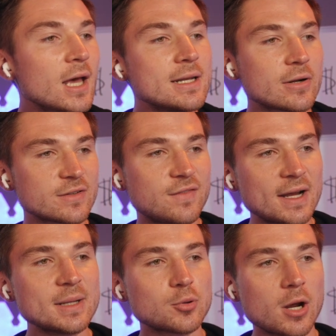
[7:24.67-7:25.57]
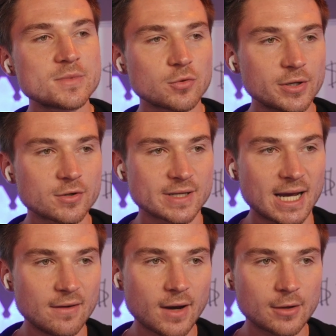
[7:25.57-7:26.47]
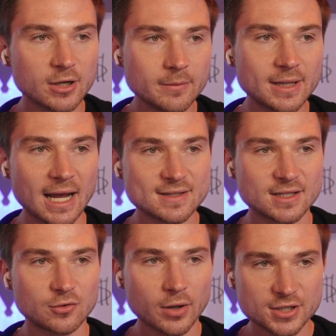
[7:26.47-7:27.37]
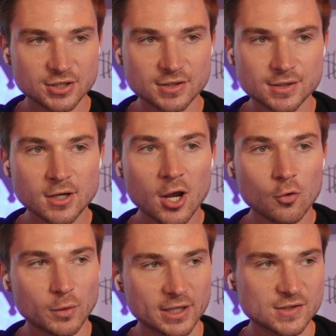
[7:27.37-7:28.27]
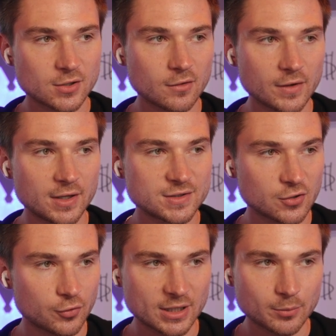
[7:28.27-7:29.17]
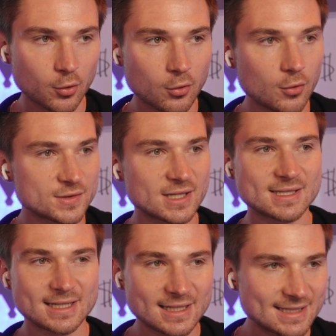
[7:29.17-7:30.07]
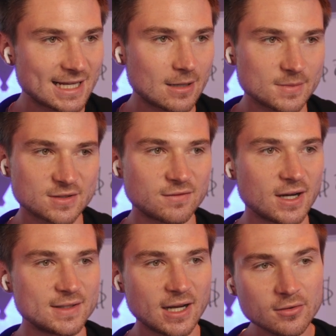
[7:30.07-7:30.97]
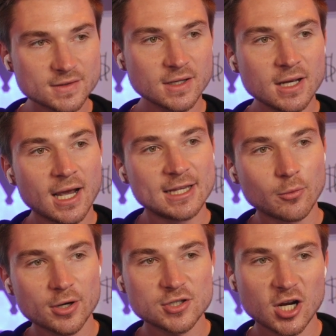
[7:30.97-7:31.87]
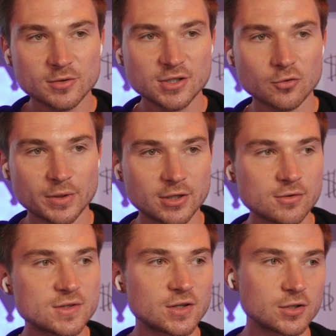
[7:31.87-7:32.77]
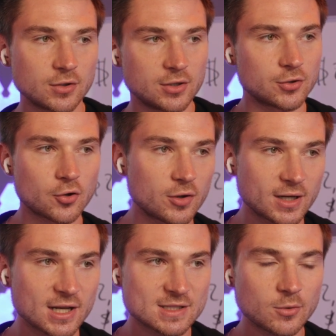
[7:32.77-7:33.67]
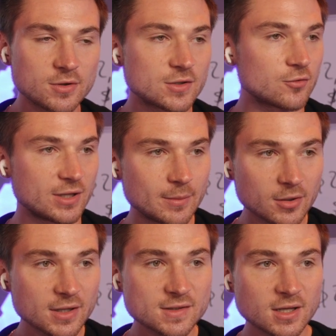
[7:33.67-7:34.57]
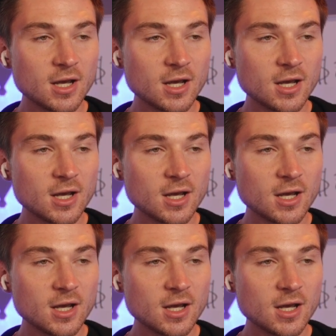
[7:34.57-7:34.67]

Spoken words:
Now, to find the problems your readers have, I'd recommend asking questions, running surveys, creating polls, sending DMs to find out. And the more you talk to your readers and your current customers and your email list,